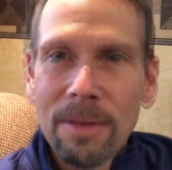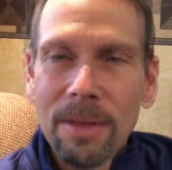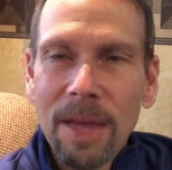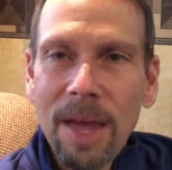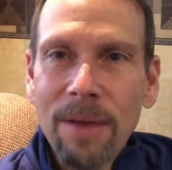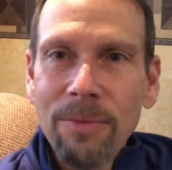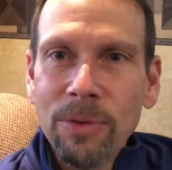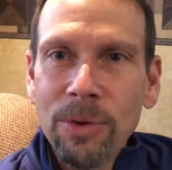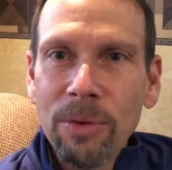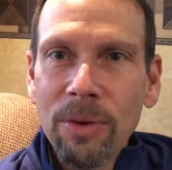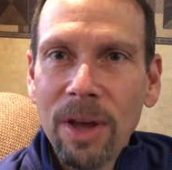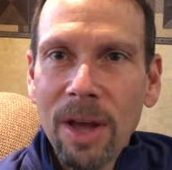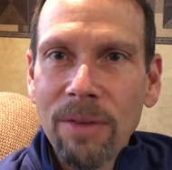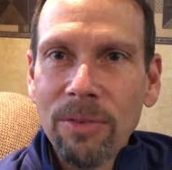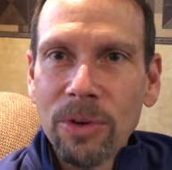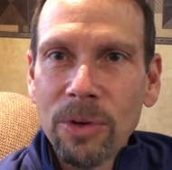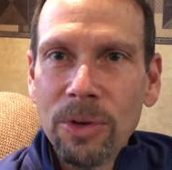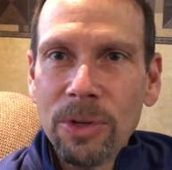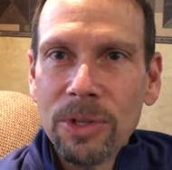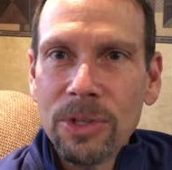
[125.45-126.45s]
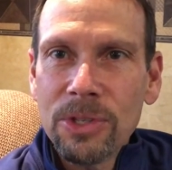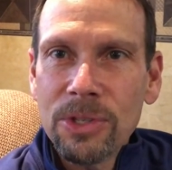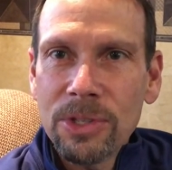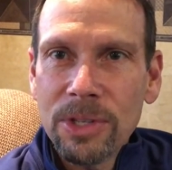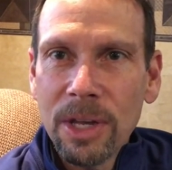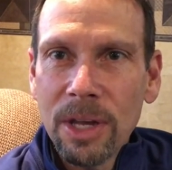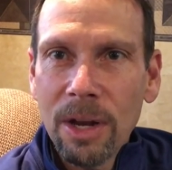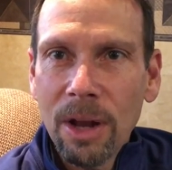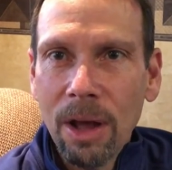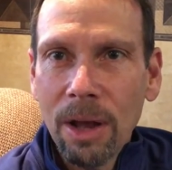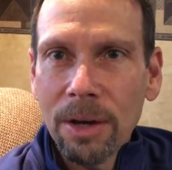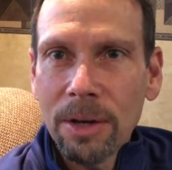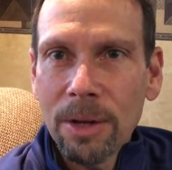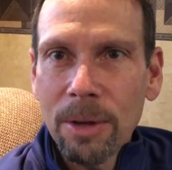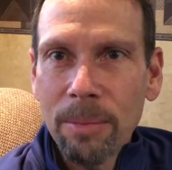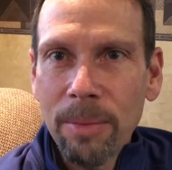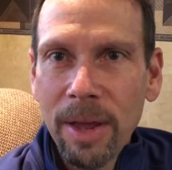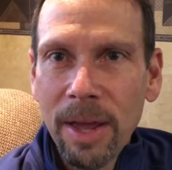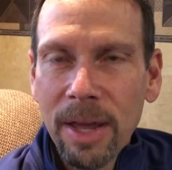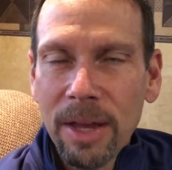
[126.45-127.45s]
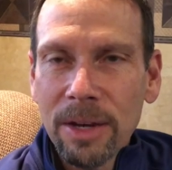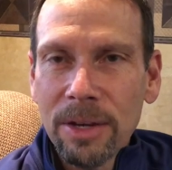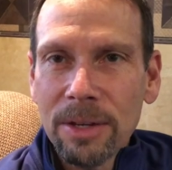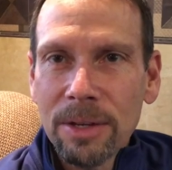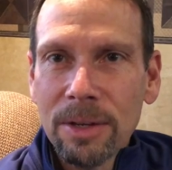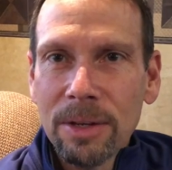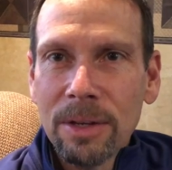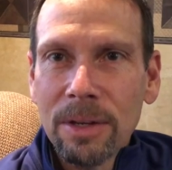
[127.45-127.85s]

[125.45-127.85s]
After you have a good sit on command,